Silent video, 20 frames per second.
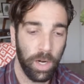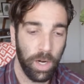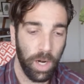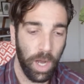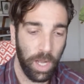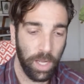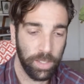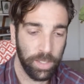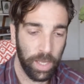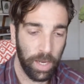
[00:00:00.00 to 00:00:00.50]

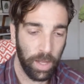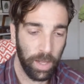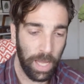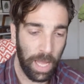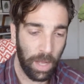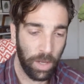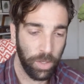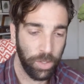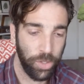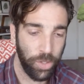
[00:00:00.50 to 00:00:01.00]
I'll say it out
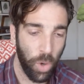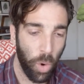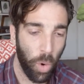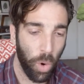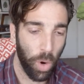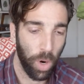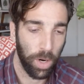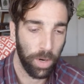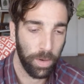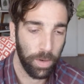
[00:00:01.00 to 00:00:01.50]
loud,
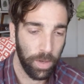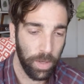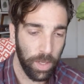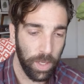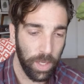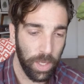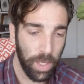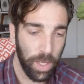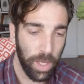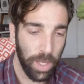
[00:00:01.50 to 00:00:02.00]
door.
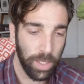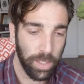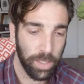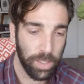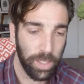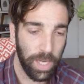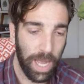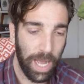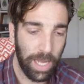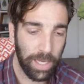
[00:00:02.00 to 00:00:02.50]
It's
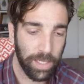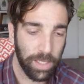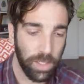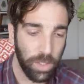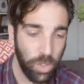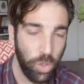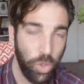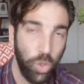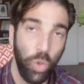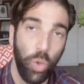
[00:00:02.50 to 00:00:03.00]

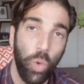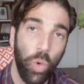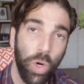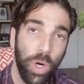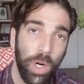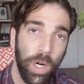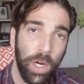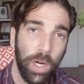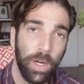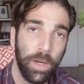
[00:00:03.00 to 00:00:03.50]
not
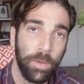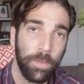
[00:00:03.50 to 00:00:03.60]
doer,